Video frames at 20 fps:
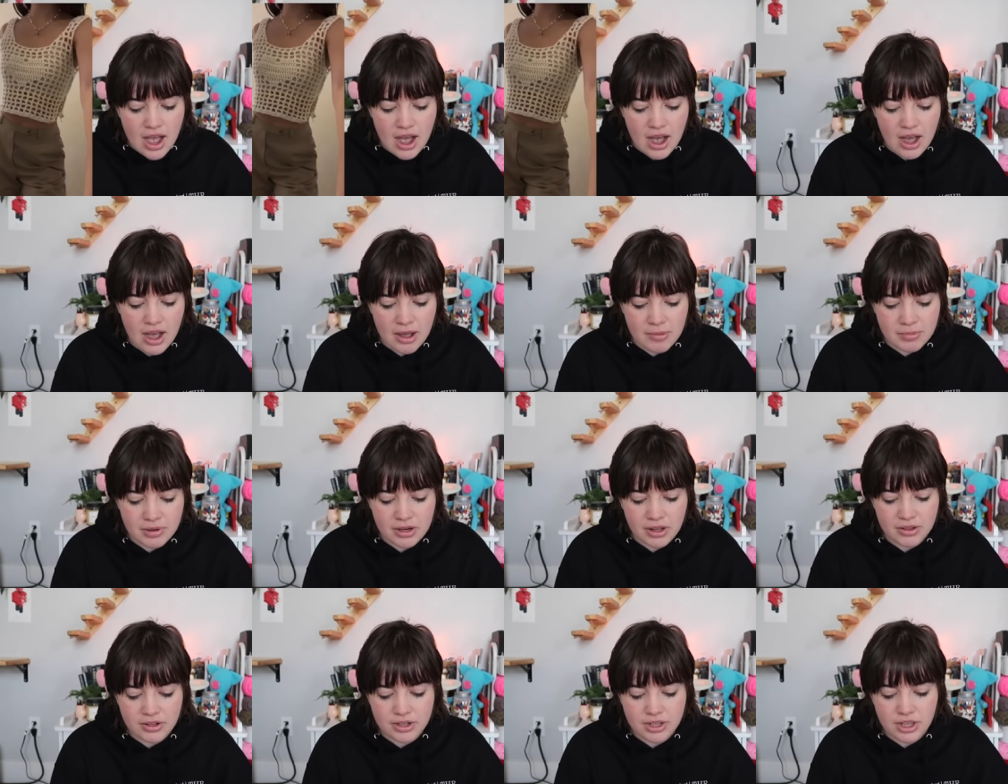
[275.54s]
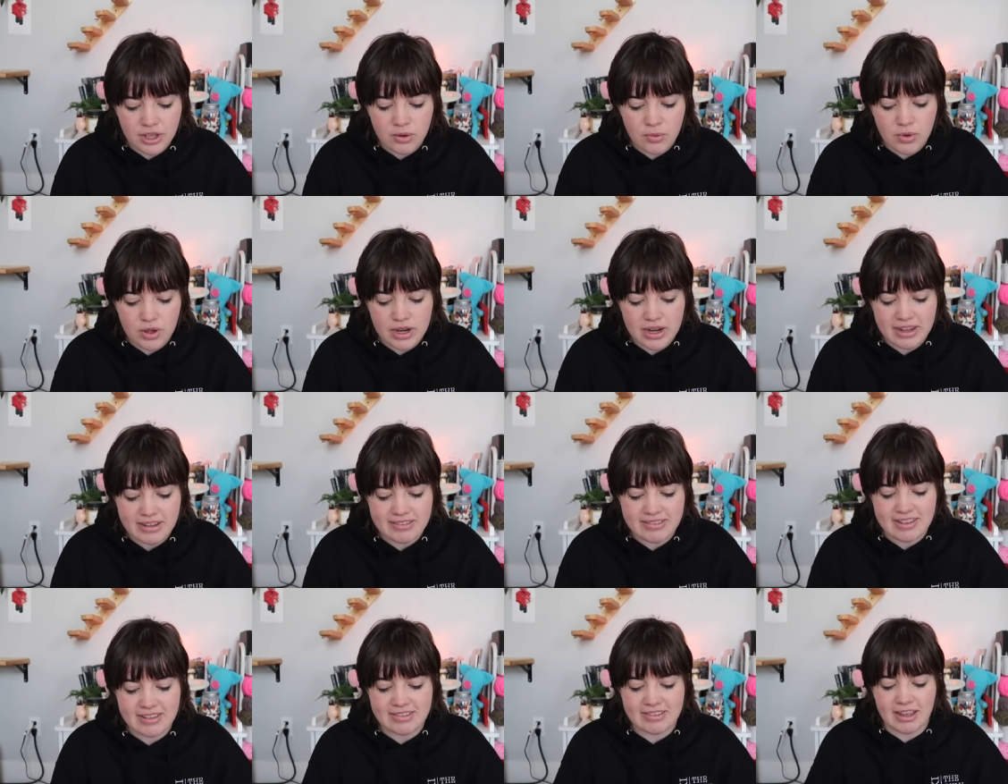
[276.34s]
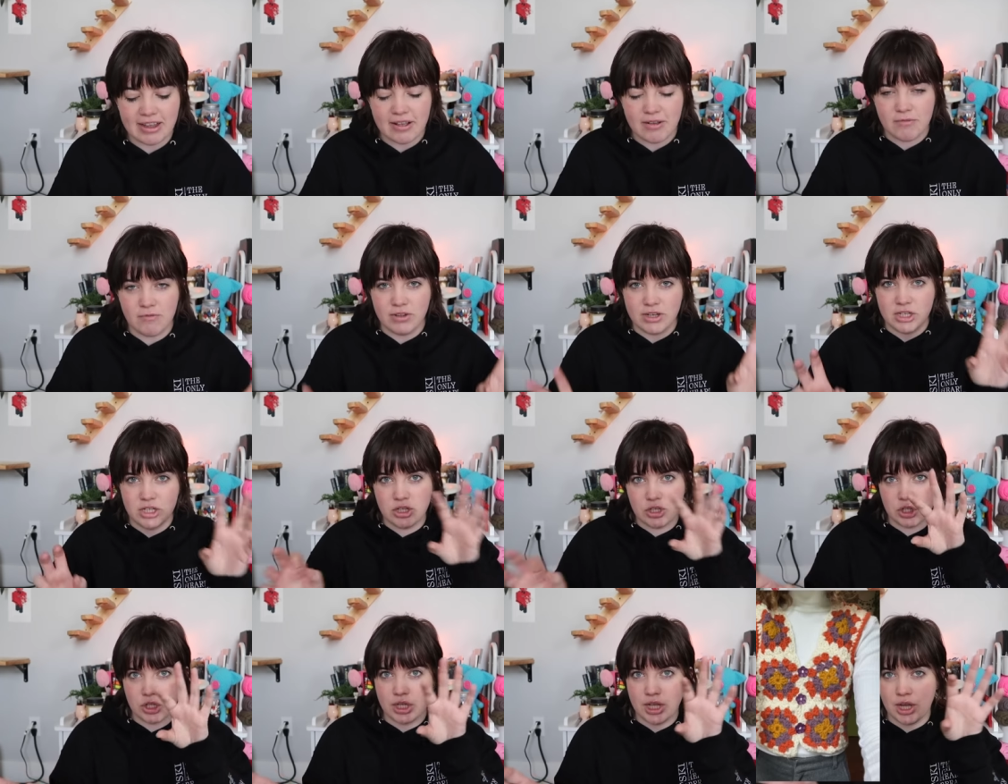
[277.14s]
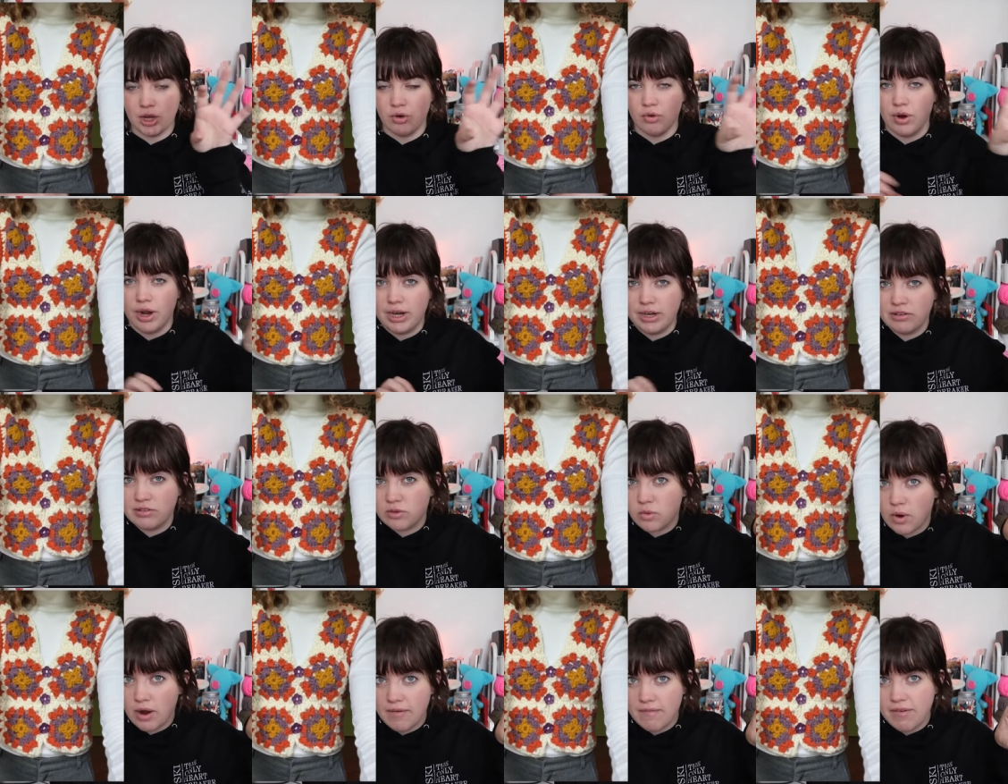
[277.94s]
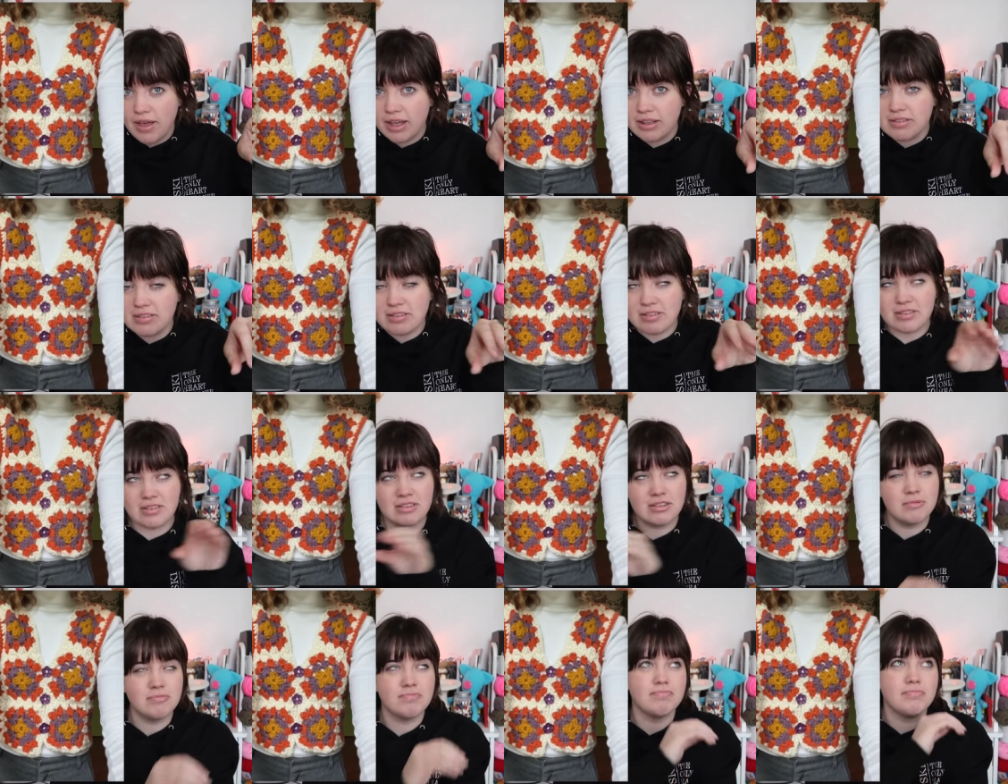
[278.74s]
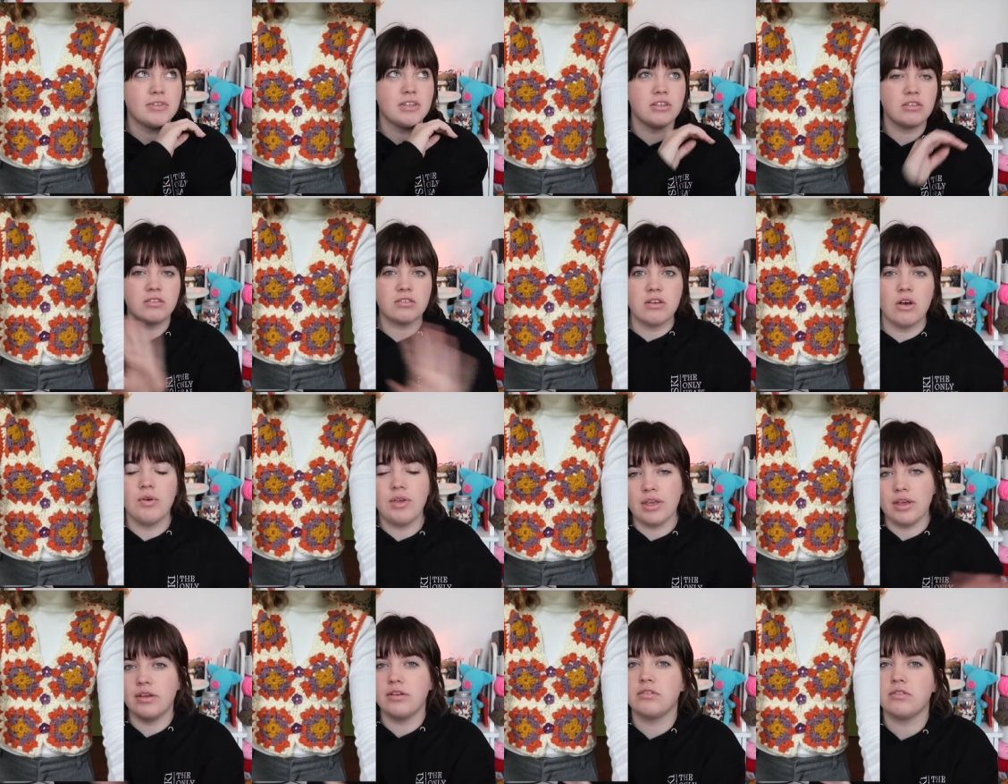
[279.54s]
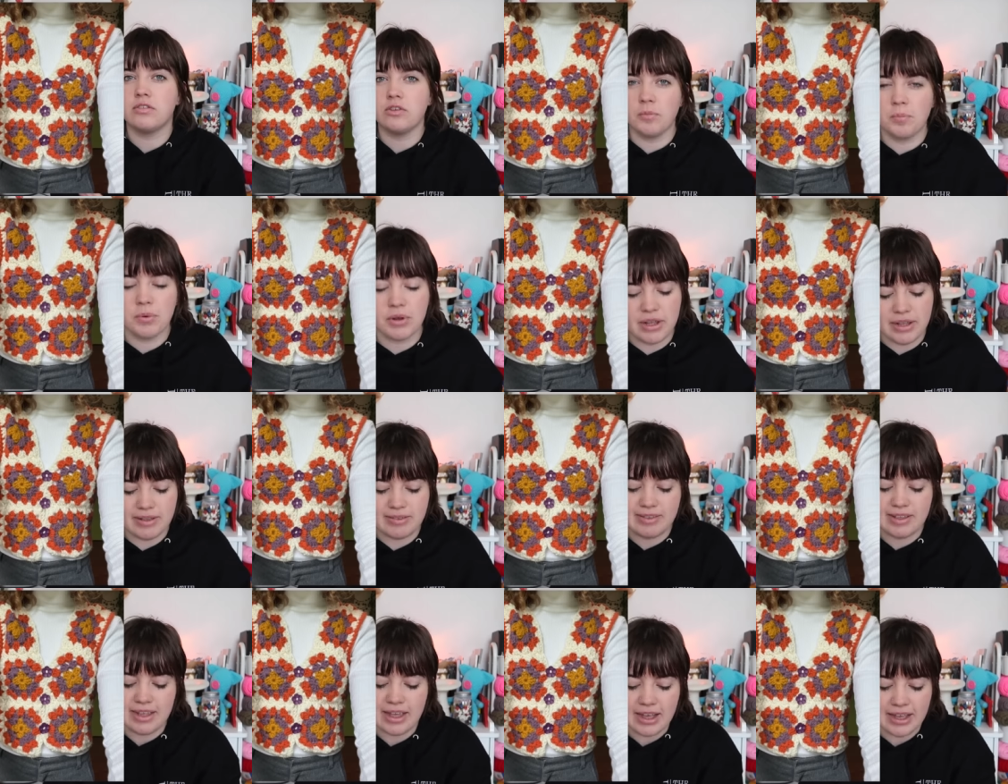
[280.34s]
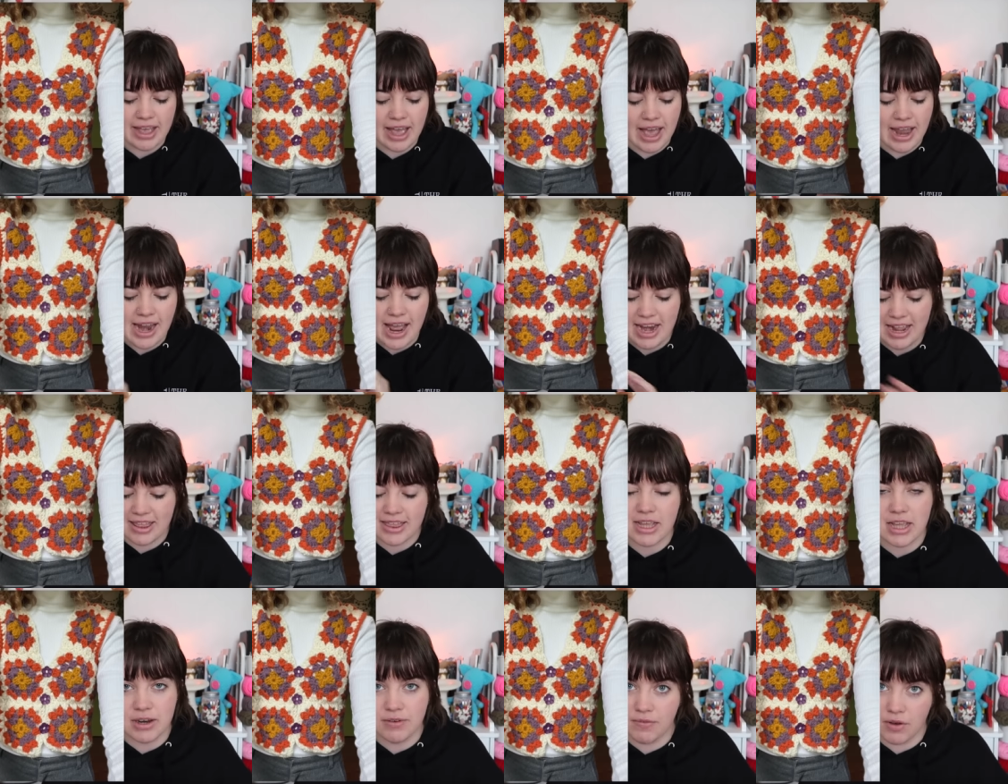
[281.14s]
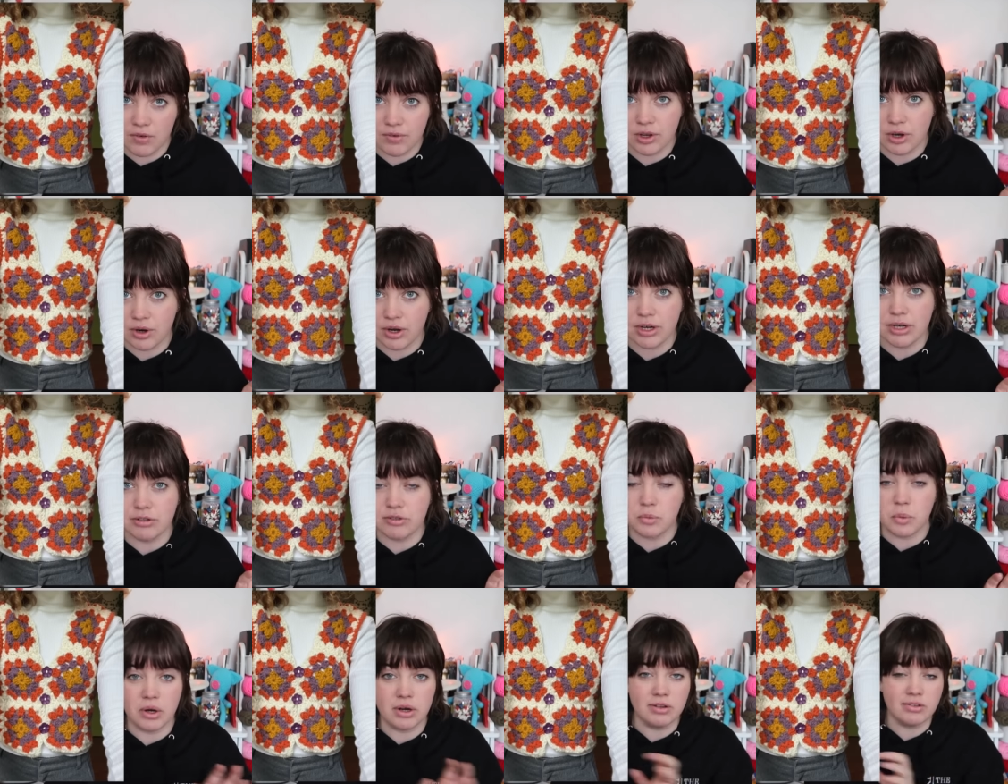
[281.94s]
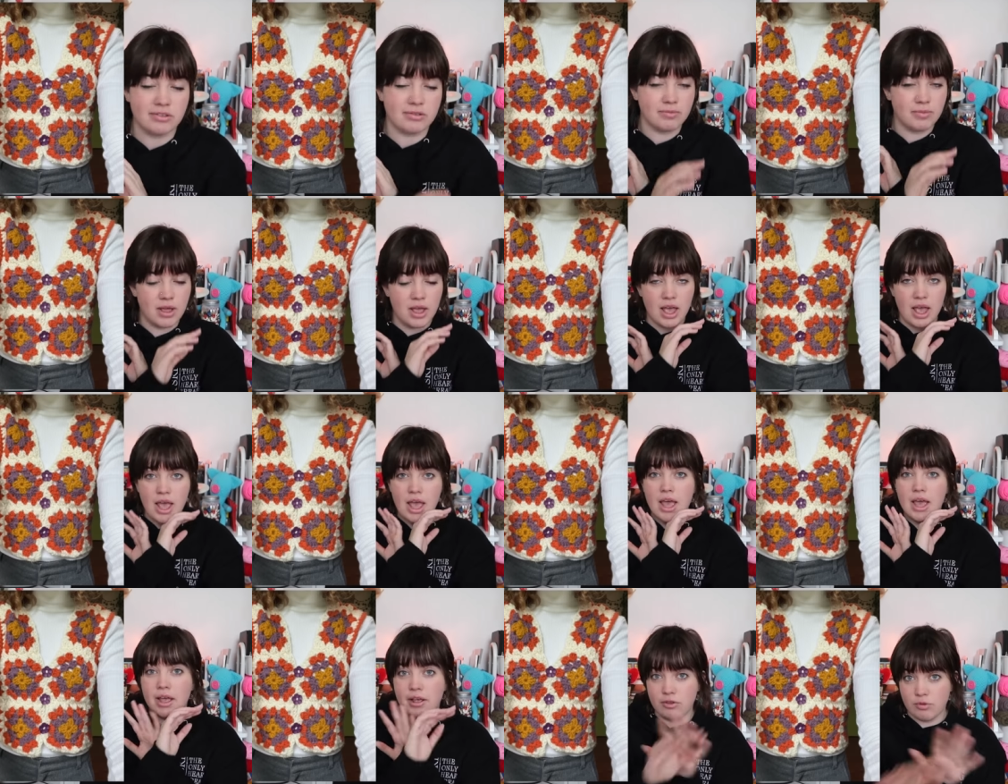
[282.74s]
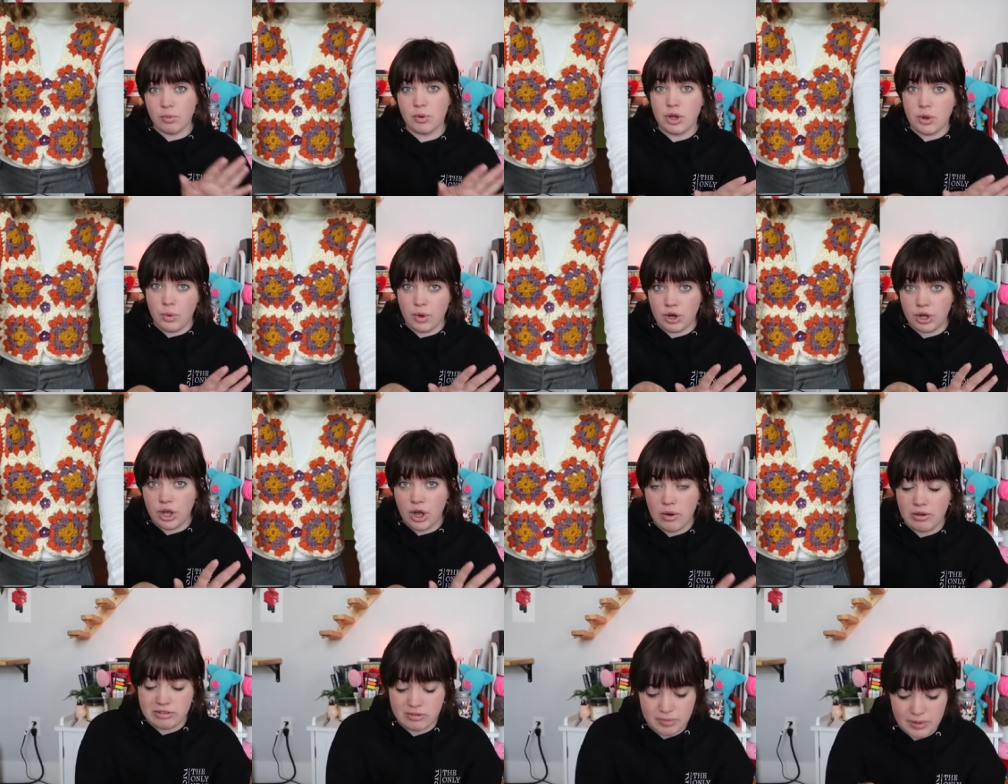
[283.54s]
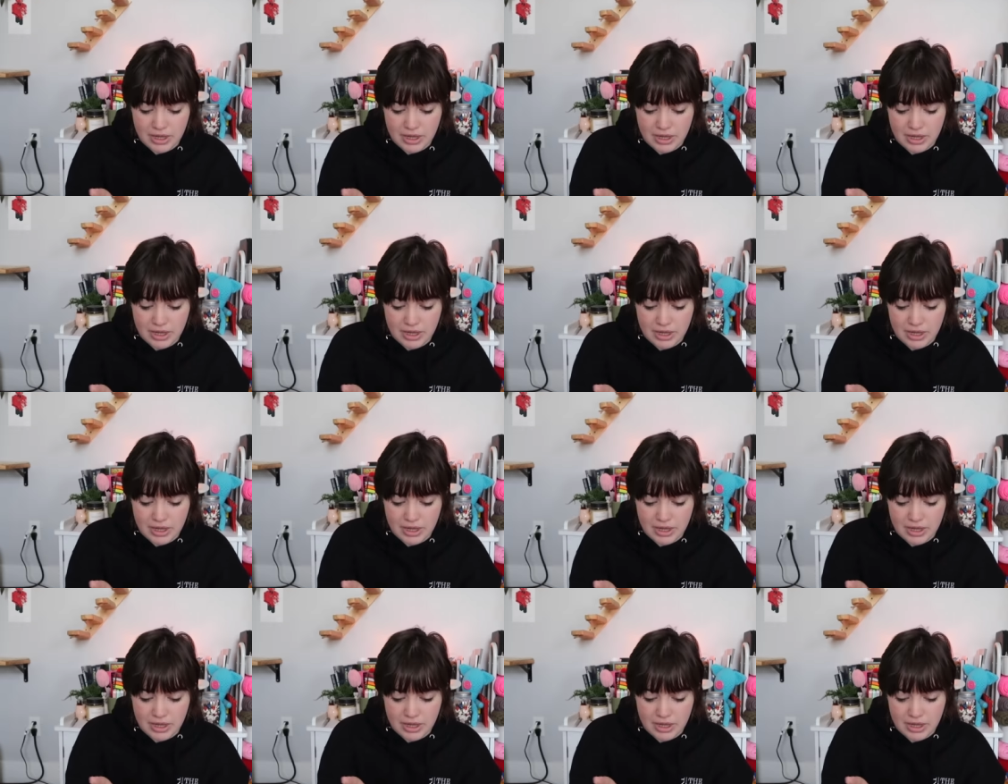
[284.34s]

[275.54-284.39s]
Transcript: Um, another cute one is these like vintage looking granny square vests. So cute, super easy. Again, anything involving granny squares is where you want to go as a